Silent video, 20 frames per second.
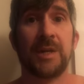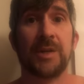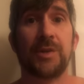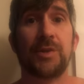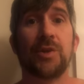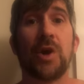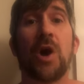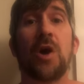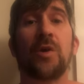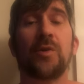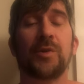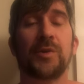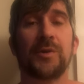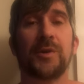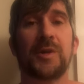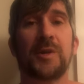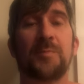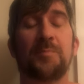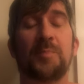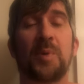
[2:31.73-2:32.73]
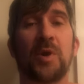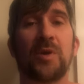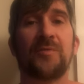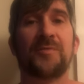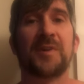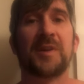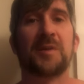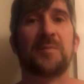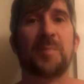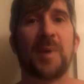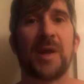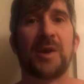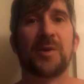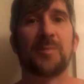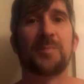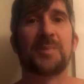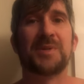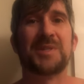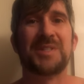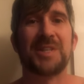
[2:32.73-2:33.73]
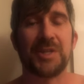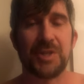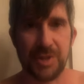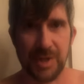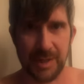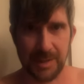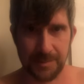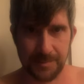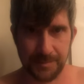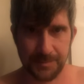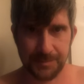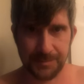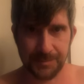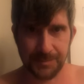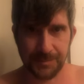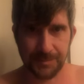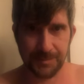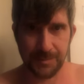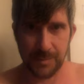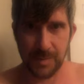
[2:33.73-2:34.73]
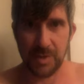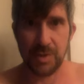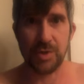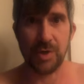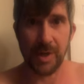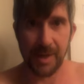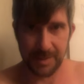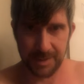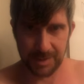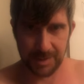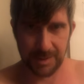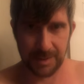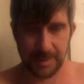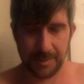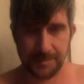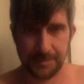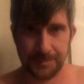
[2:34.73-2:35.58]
y'all are in a perfect, better position. Trust